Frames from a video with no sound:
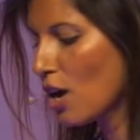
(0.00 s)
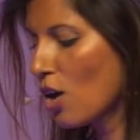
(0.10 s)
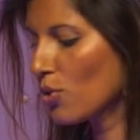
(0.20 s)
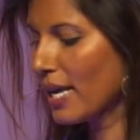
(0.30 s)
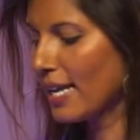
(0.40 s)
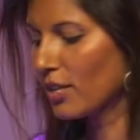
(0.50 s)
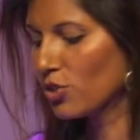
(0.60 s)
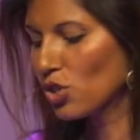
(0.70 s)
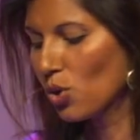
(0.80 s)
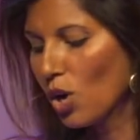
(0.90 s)
Okay,
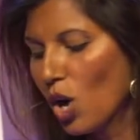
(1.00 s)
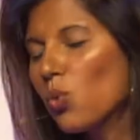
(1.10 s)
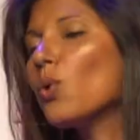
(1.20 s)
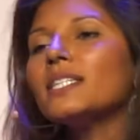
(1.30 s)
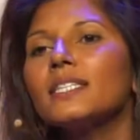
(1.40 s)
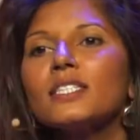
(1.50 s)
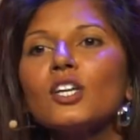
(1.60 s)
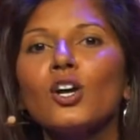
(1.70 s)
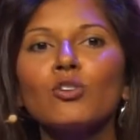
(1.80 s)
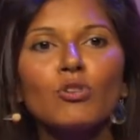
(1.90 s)
so what does a
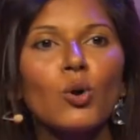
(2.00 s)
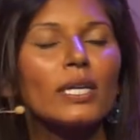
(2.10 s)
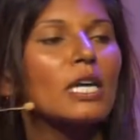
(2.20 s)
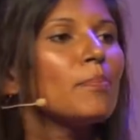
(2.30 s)
heroic